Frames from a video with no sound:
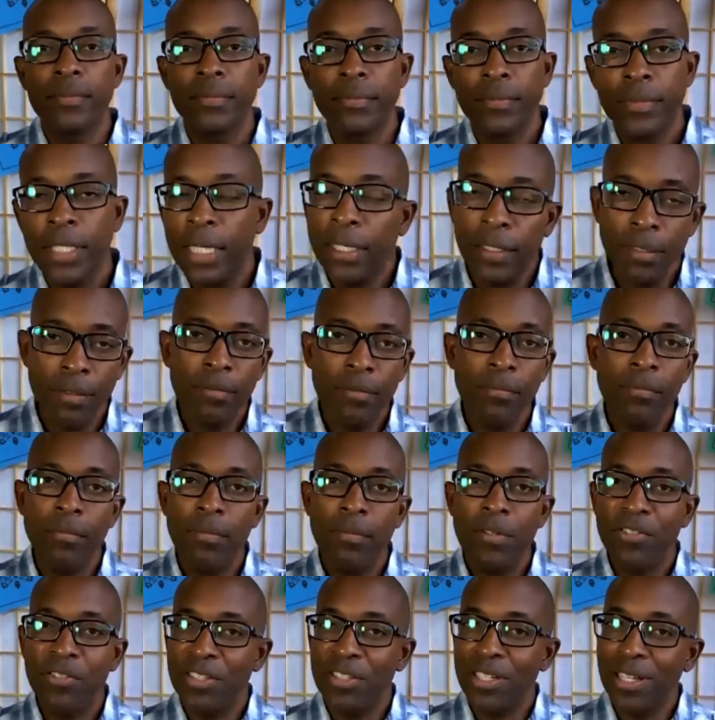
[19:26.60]
And
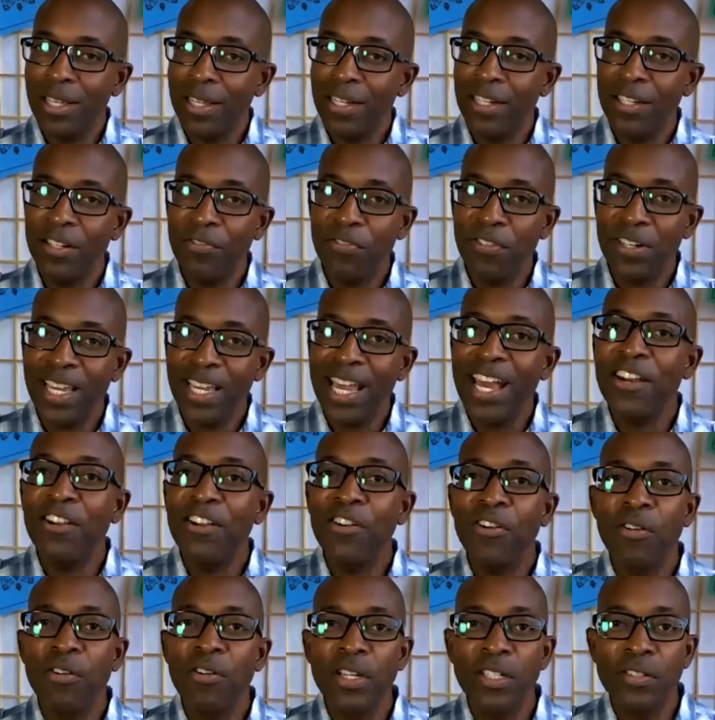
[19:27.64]
there's a lot of different
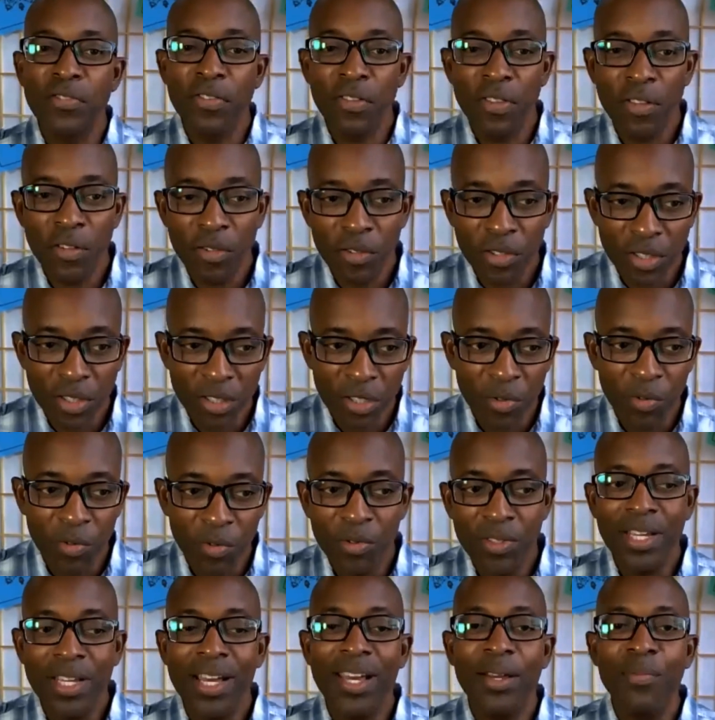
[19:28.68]
categories for those two
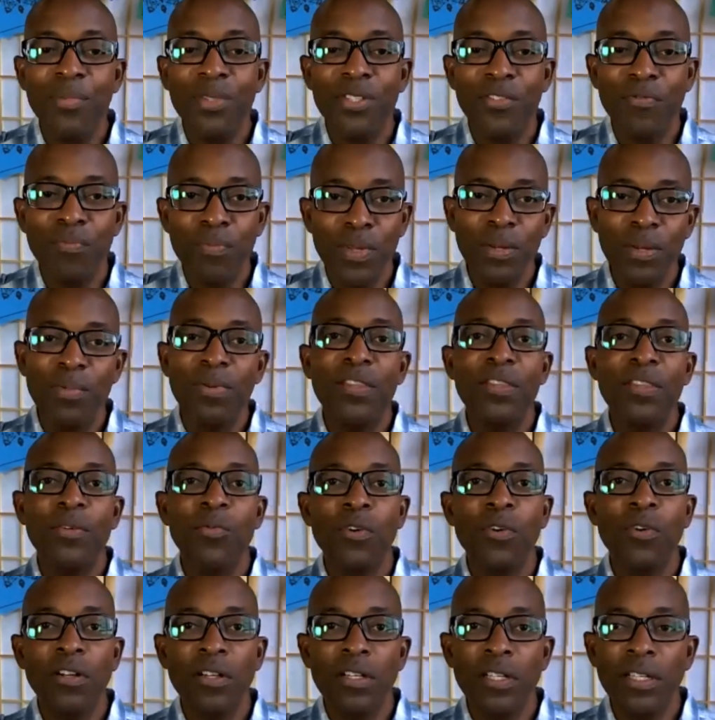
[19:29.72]
types of people in the
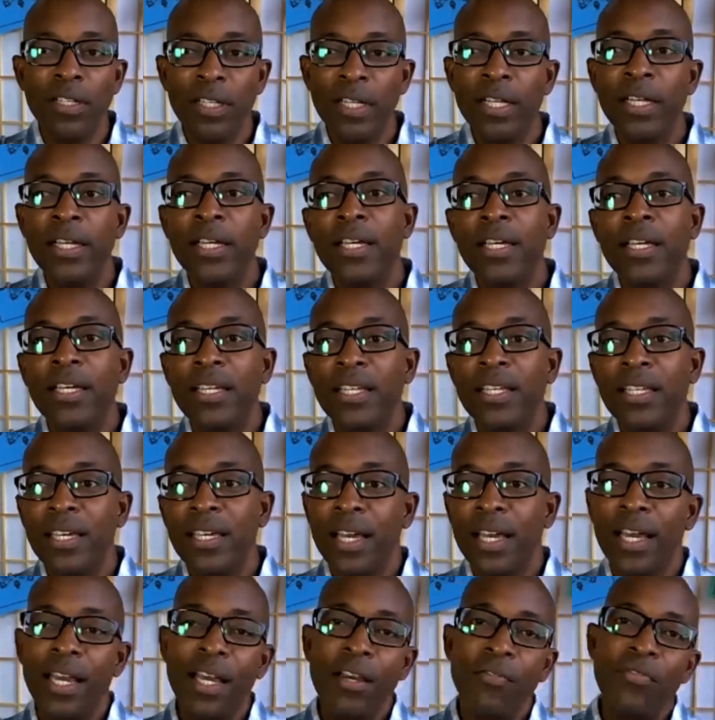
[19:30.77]
world. You
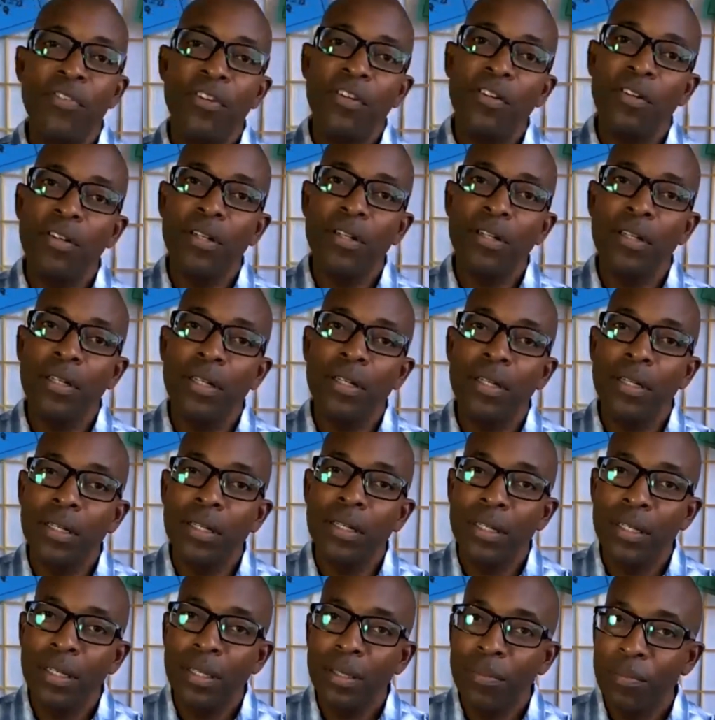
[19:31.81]
have your
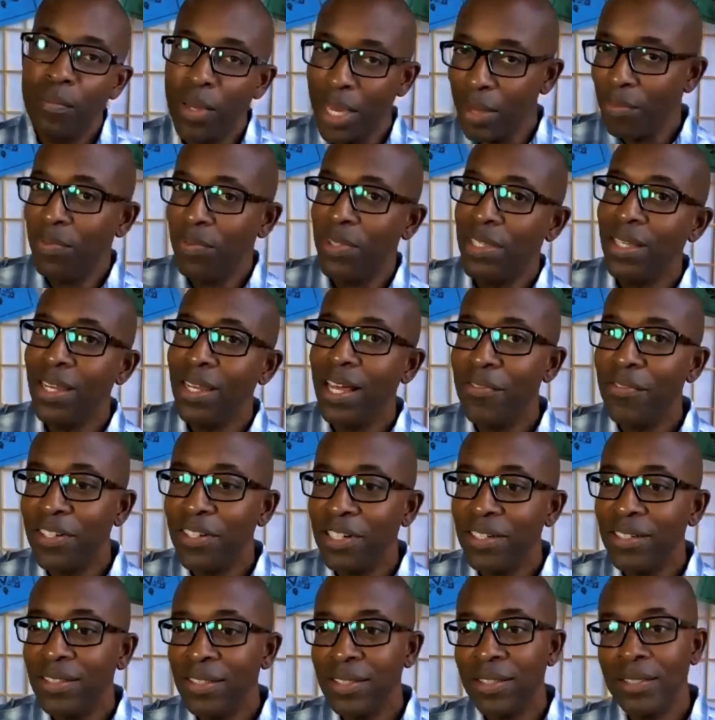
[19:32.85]
Pepsi
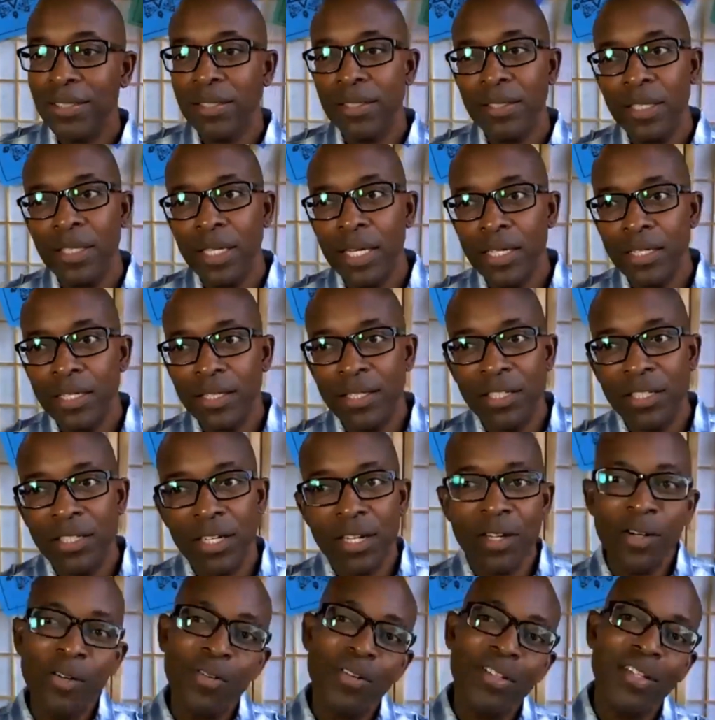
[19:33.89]
lovers and you got your
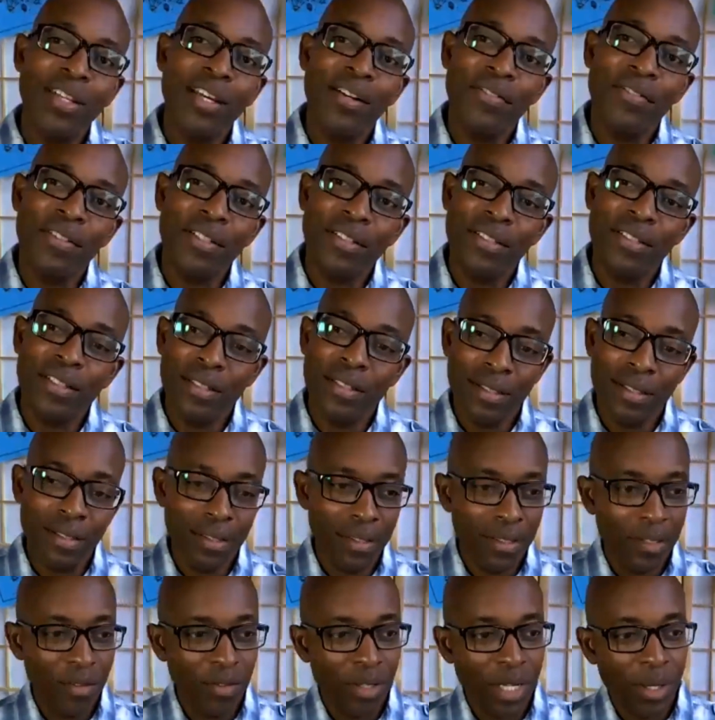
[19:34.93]
Coke lovers,
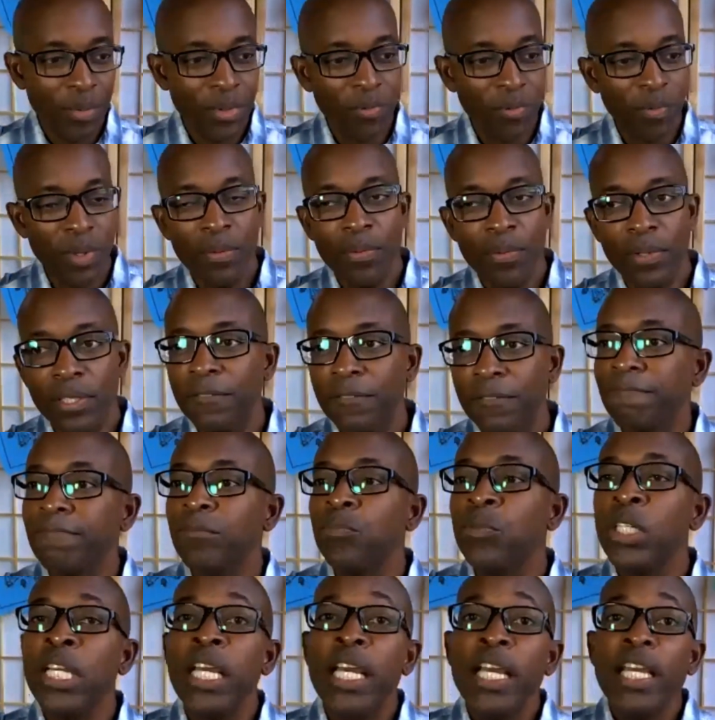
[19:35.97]
two types of people.
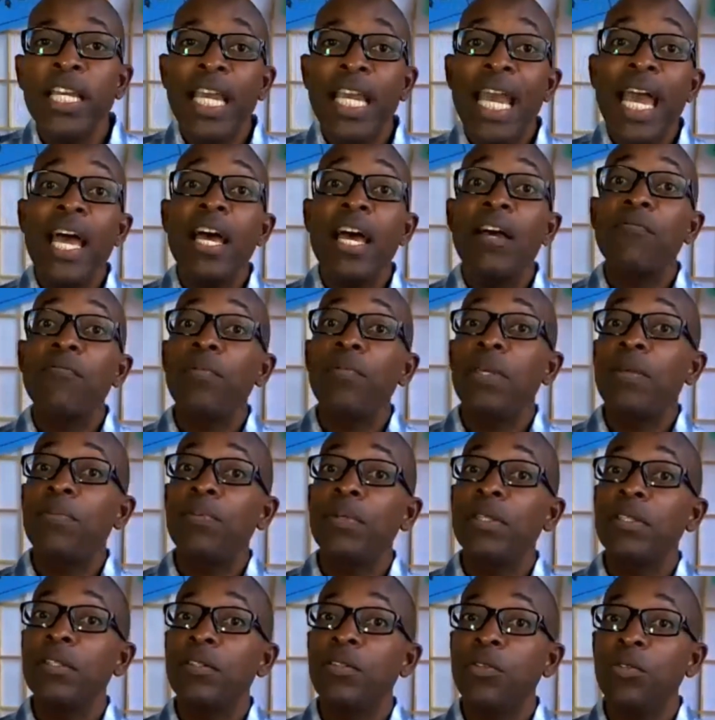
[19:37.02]
You have
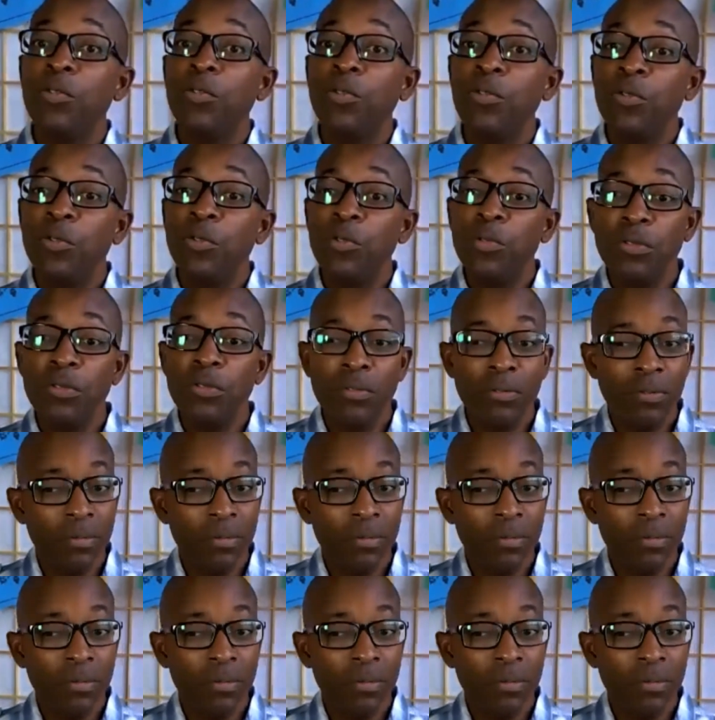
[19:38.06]
people who